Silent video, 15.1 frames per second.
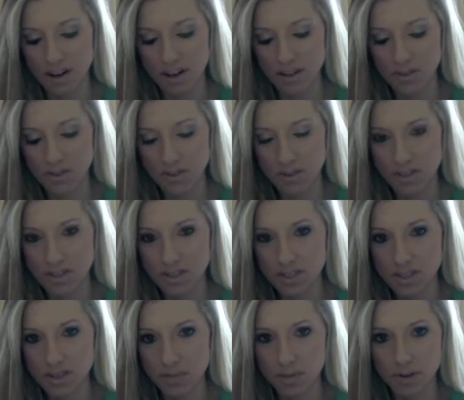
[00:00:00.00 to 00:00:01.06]
It's really just
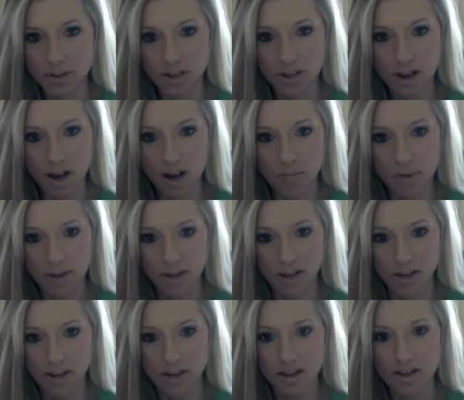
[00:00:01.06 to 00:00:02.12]
a pretty hot pink.